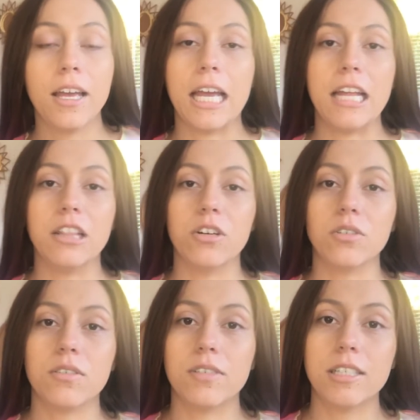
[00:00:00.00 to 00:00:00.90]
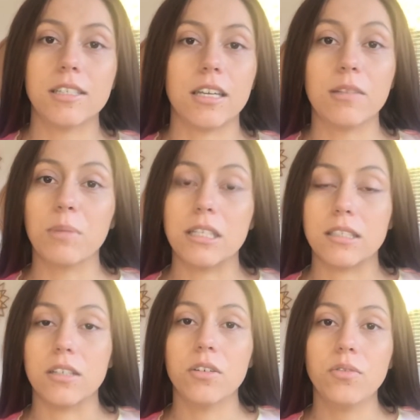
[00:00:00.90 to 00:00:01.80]
And those of us, like
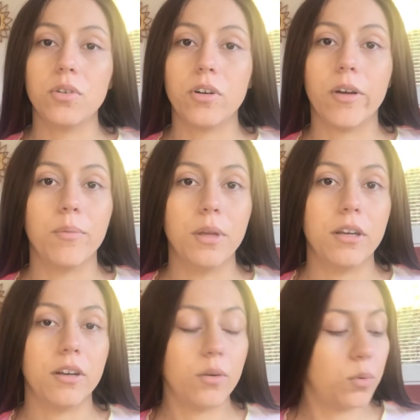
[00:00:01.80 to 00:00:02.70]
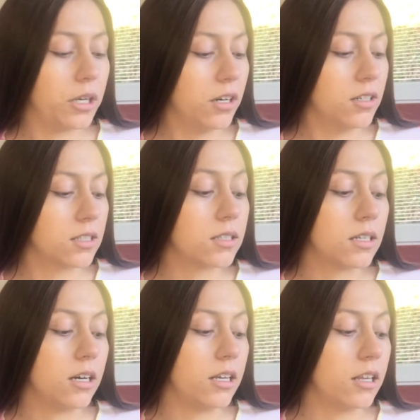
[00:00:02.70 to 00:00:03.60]
myself, who have been aware and
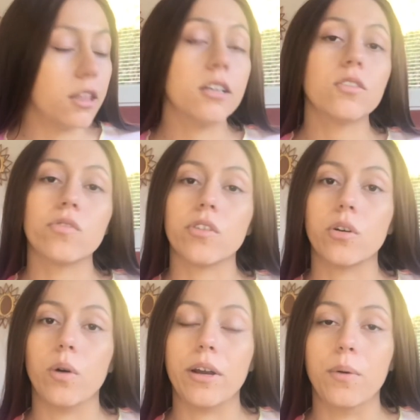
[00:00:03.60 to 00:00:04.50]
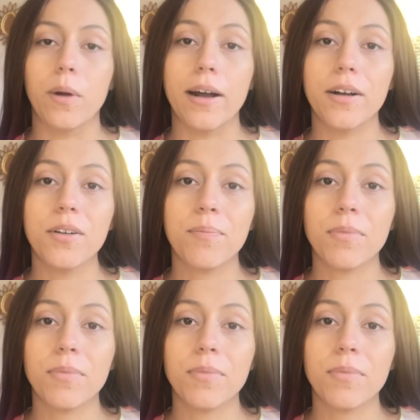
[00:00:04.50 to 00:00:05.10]
studying this for quite a while,